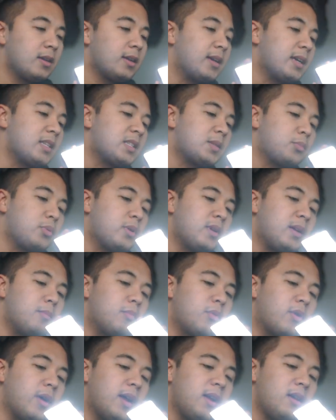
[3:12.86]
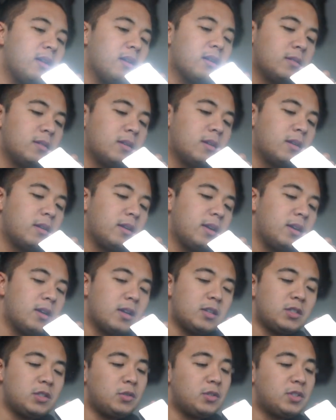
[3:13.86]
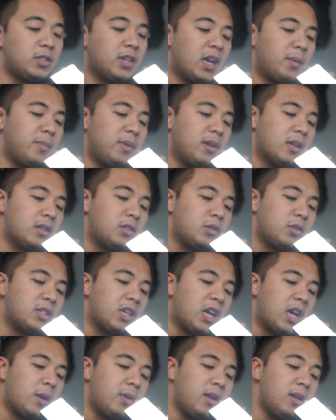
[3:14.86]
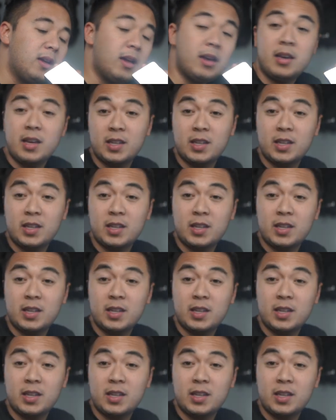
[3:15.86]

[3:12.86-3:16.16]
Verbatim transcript: Gets pretty bright, all right? Not too shabby, not too shabby.